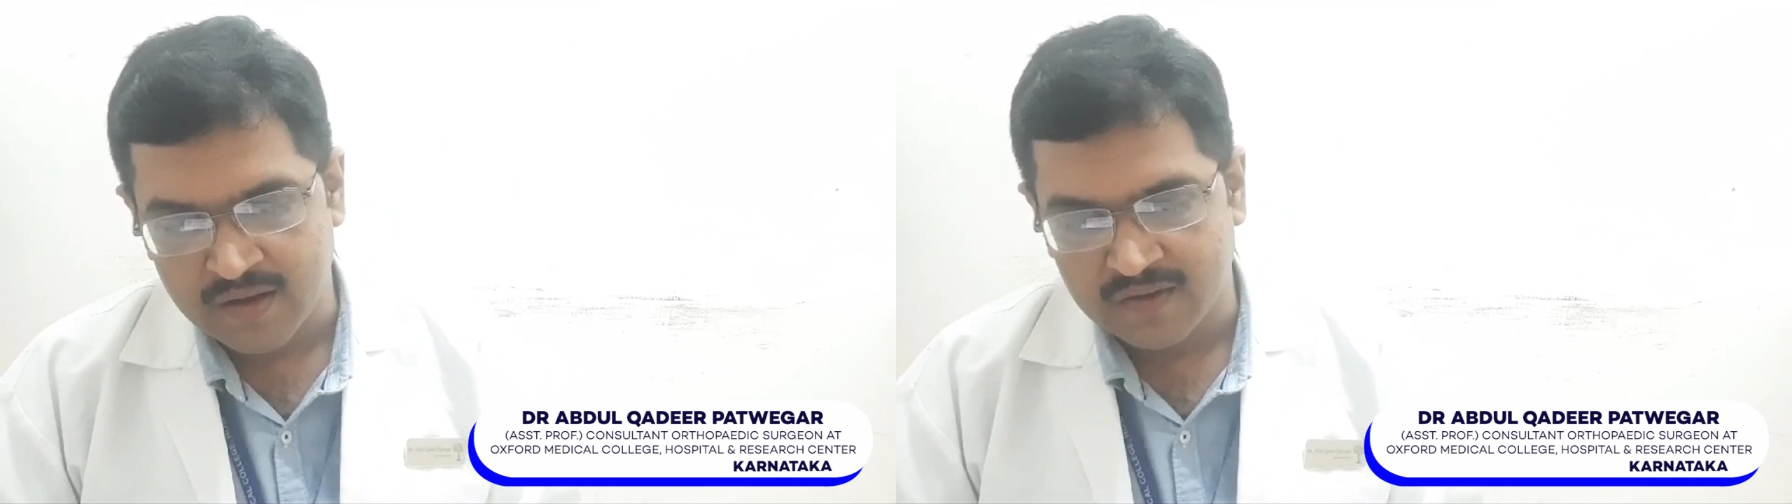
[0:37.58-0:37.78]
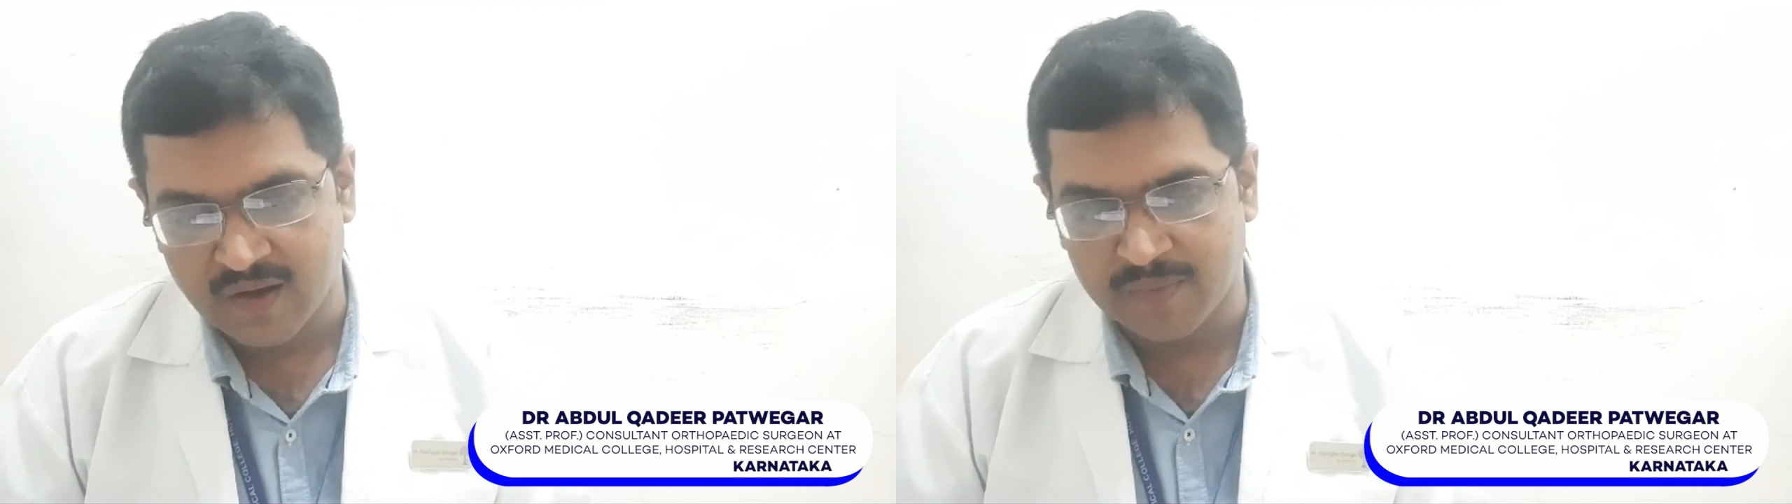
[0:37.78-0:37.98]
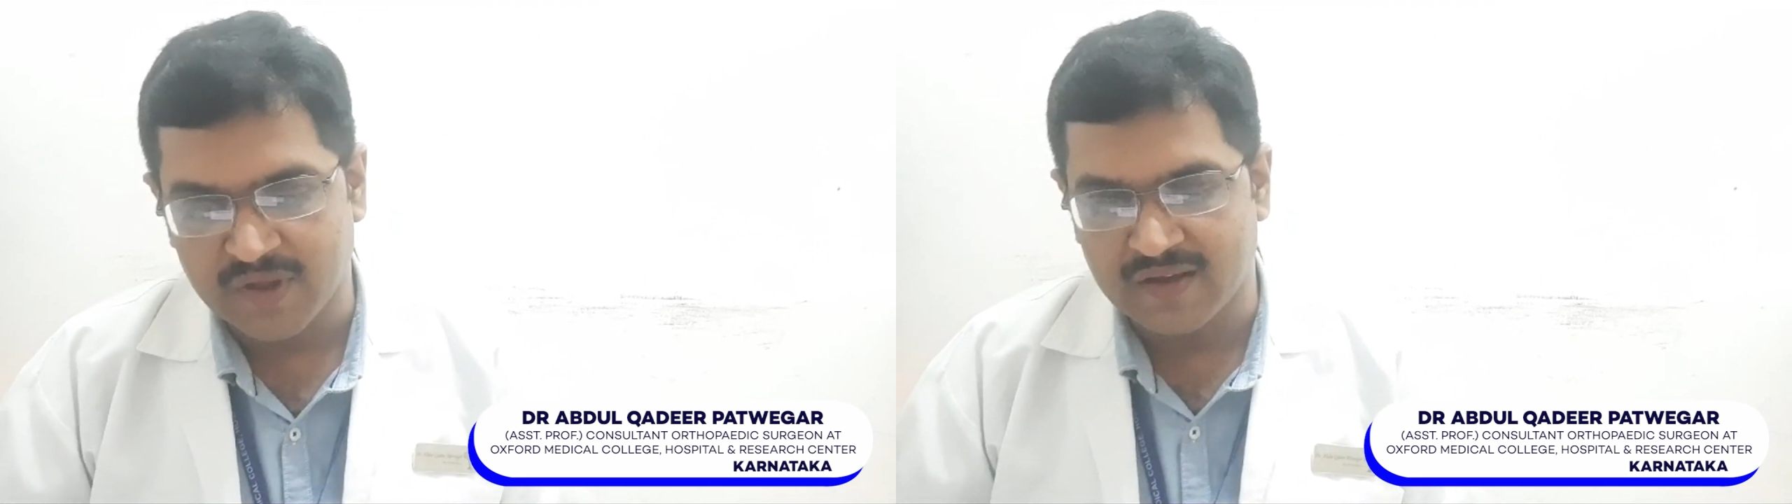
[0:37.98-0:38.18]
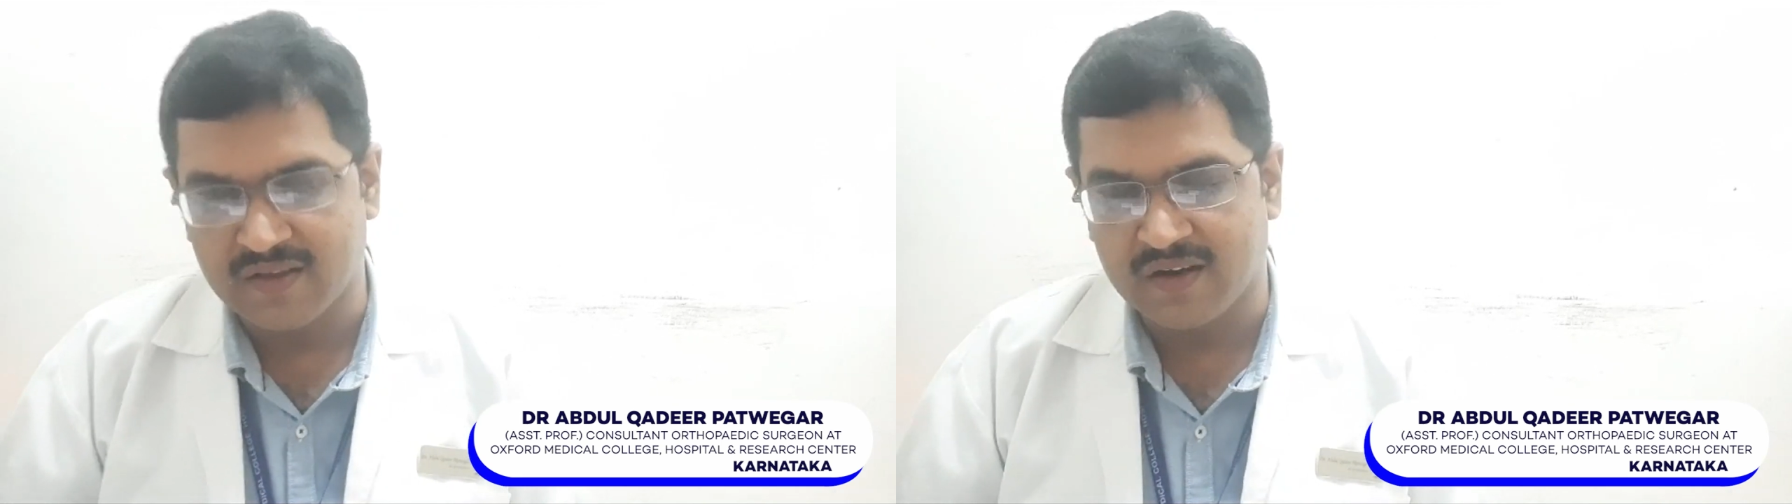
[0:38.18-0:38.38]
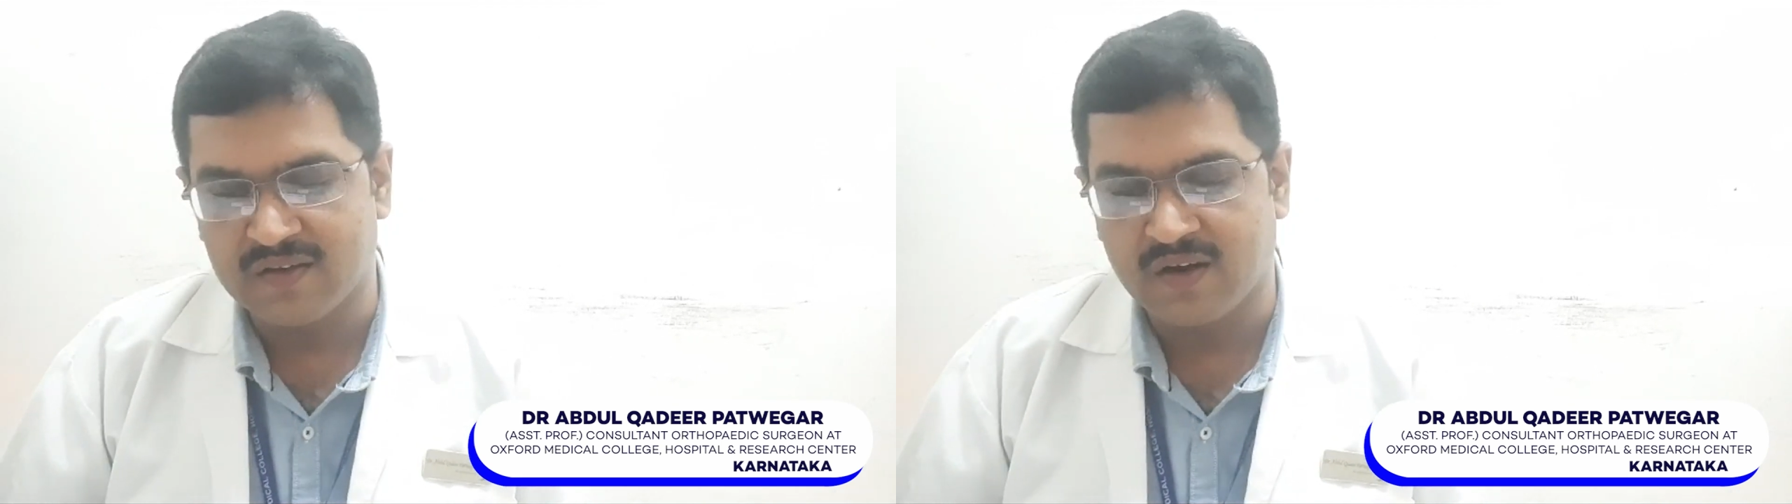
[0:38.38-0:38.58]
something as
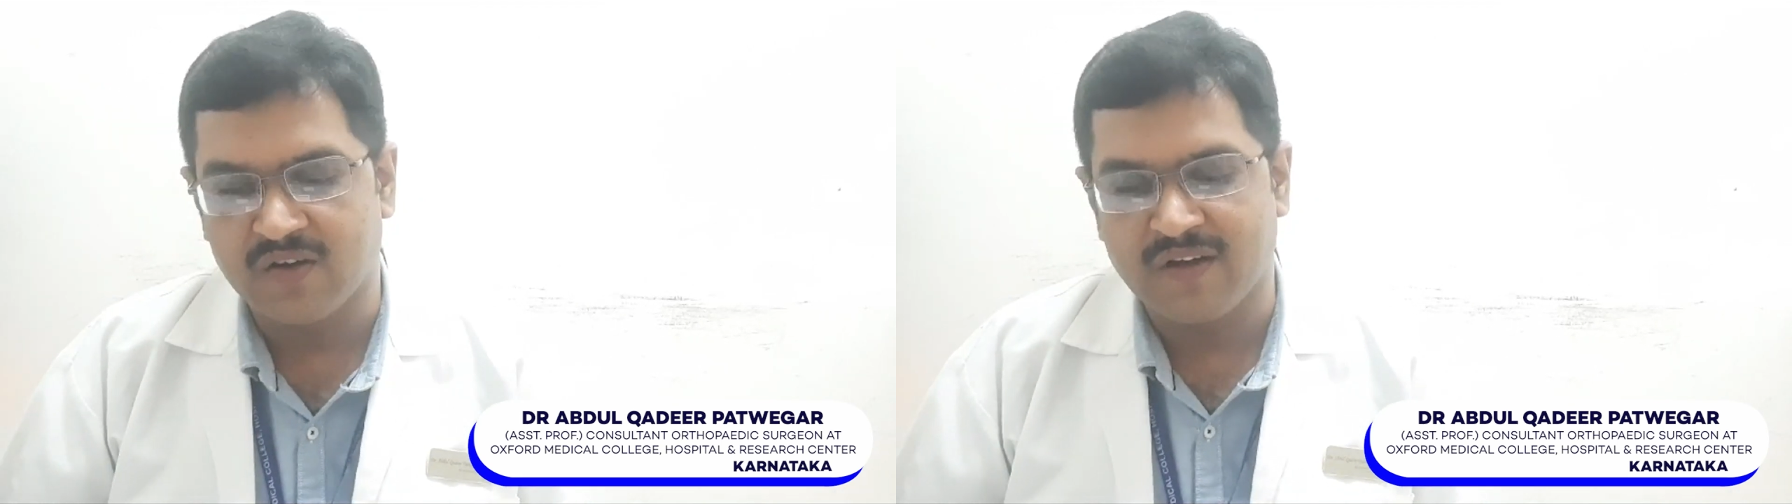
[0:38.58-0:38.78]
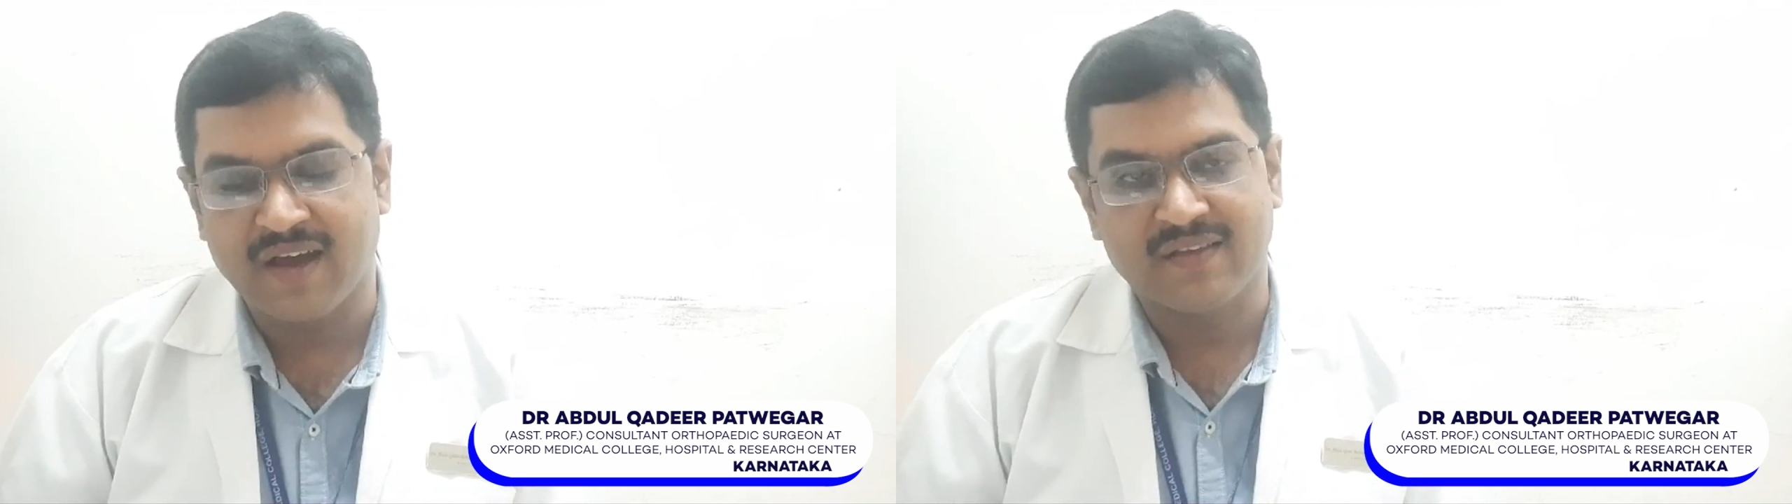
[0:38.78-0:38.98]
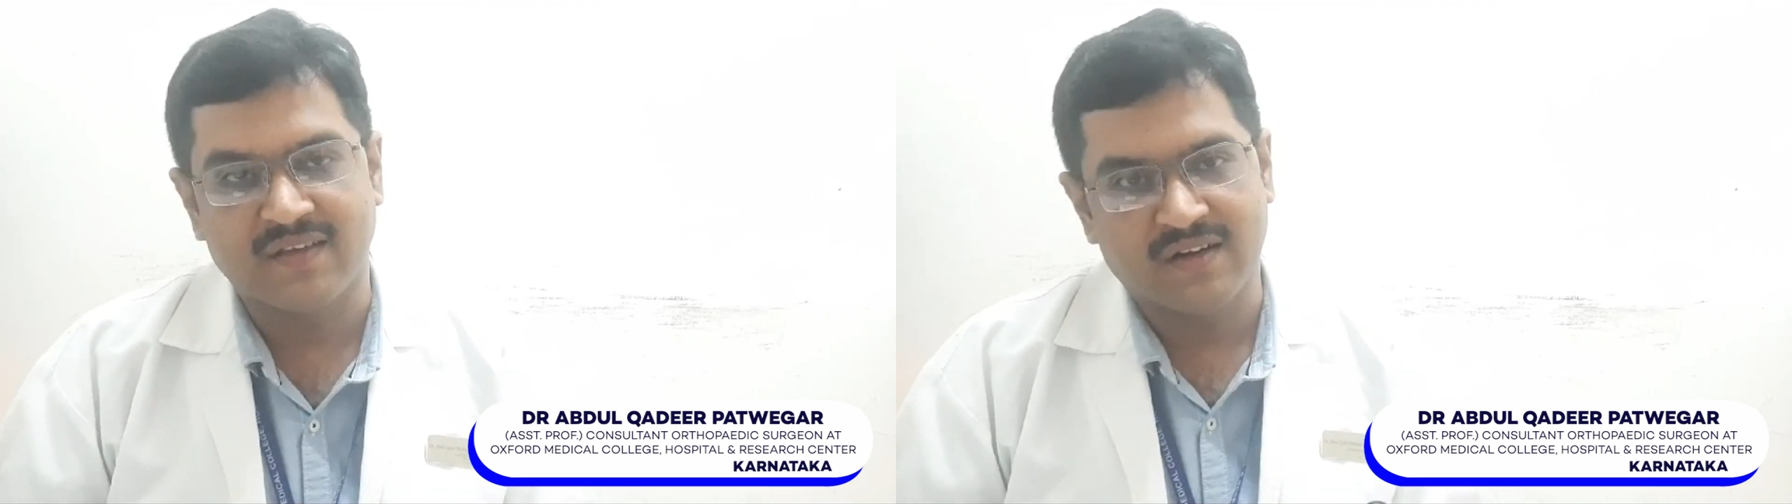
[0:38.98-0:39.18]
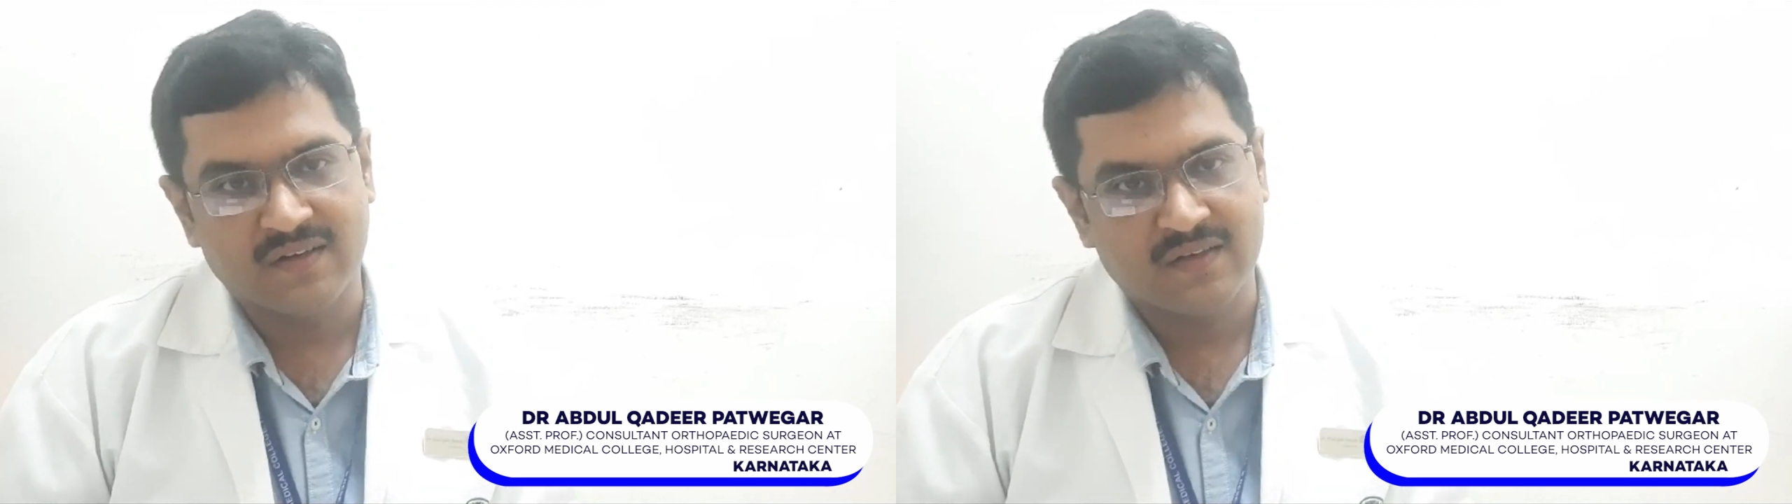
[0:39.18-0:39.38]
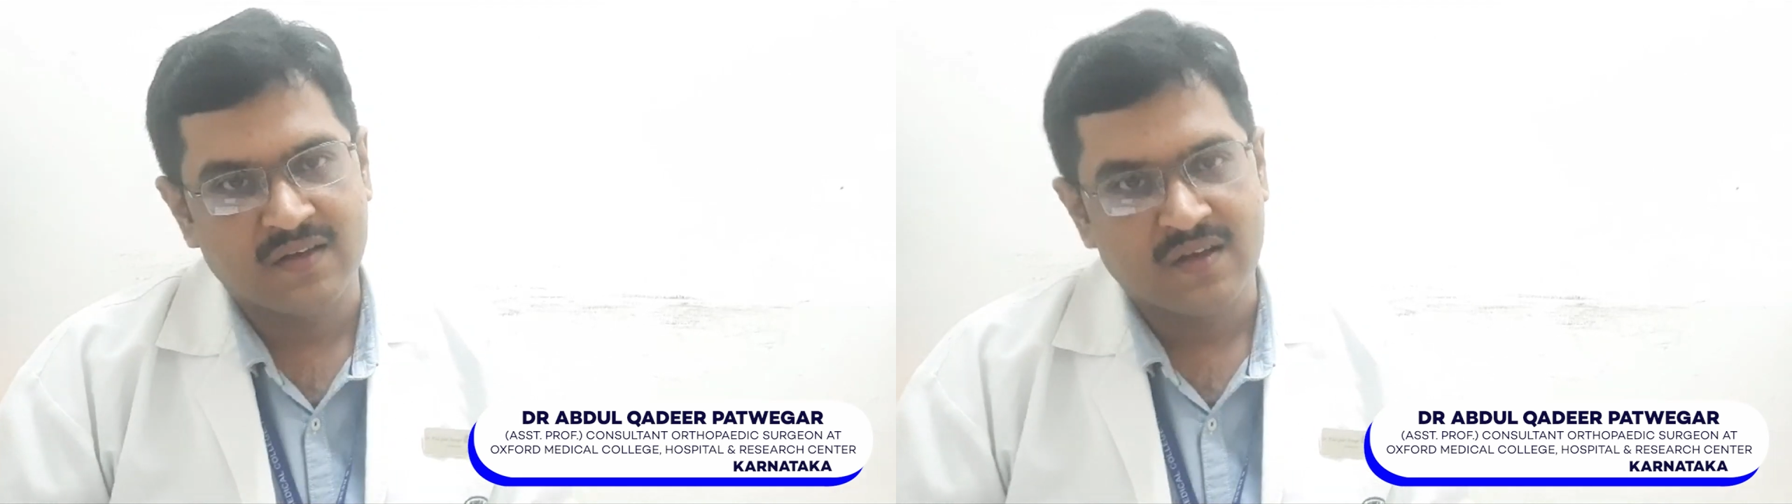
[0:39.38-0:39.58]
a result of
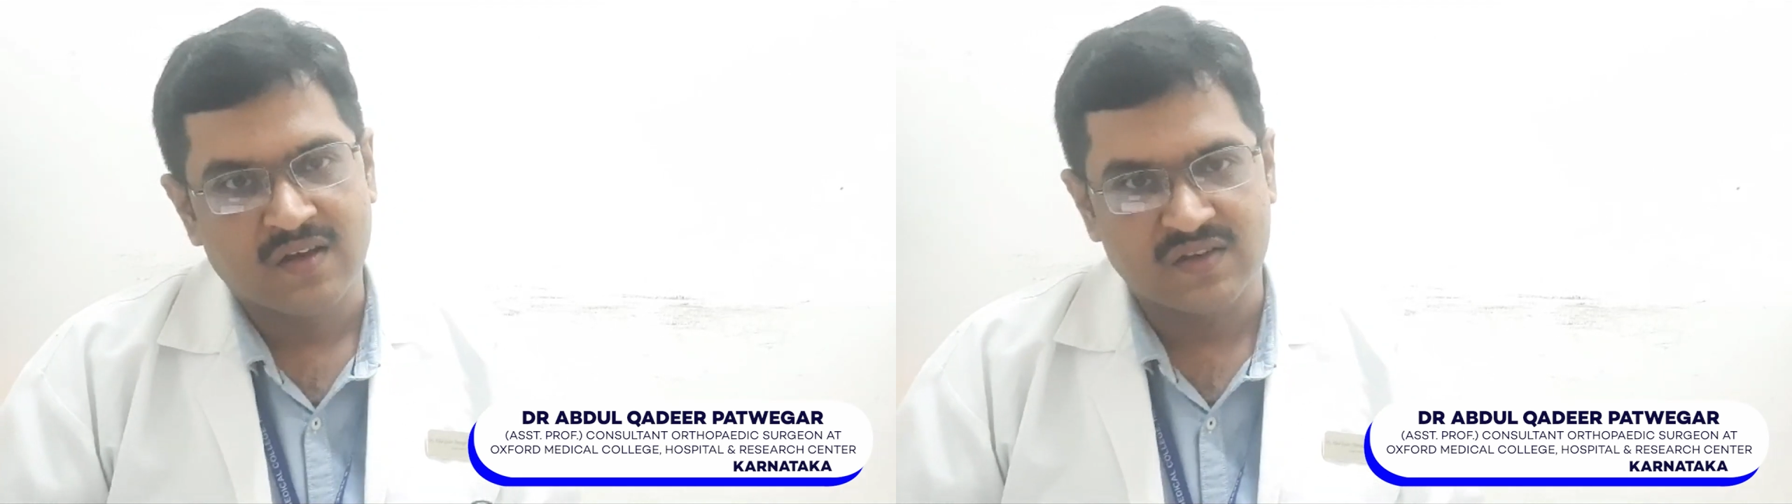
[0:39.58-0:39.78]
accidents,